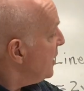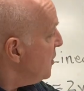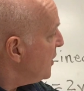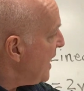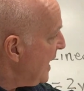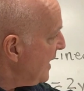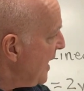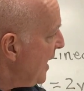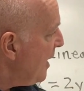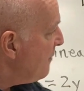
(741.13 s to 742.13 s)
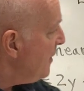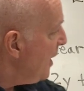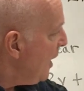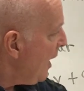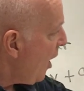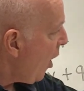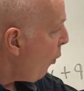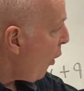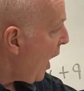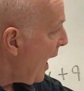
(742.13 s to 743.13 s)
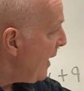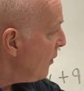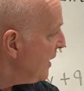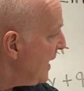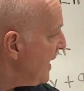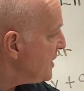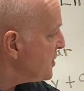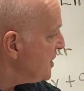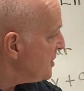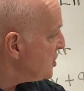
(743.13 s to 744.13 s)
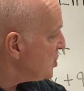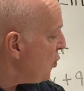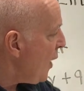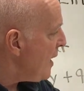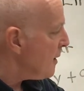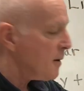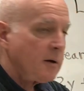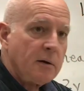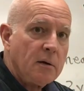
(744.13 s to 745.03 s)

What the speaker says: You can't have a y or an x that's squared.